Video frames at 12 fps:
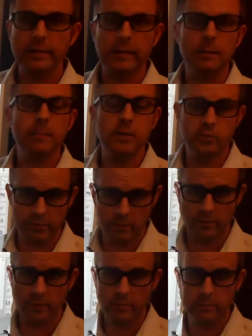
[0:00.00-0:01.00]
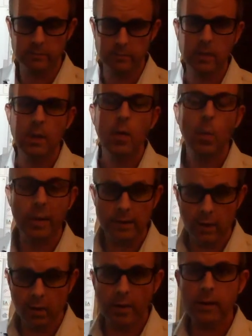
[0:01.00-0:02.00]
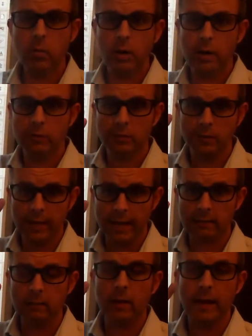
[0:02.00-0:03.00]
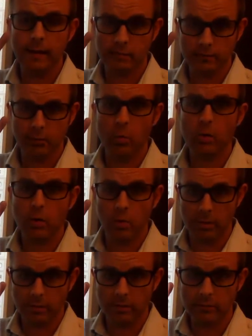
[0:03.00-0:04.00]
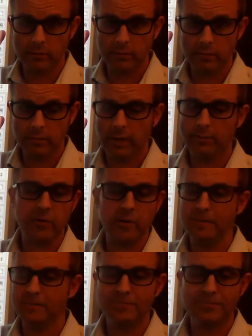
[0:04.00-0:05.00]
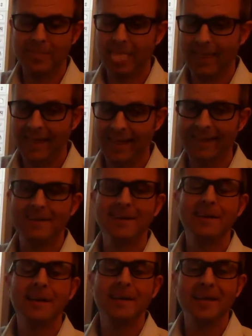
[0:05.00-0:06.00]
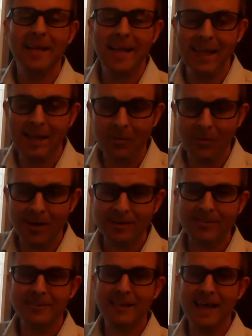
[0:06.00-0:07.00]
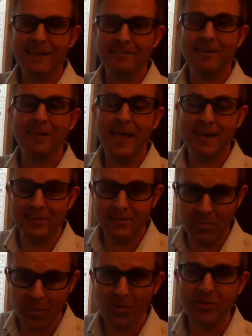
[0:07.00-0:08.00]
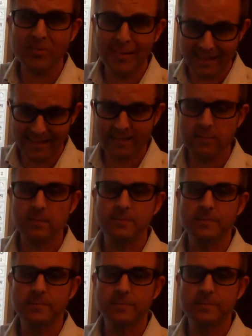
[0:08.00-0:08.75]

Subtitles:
Let me show you. We know a quadrilateral has four corners. A quadrilateral has four sides.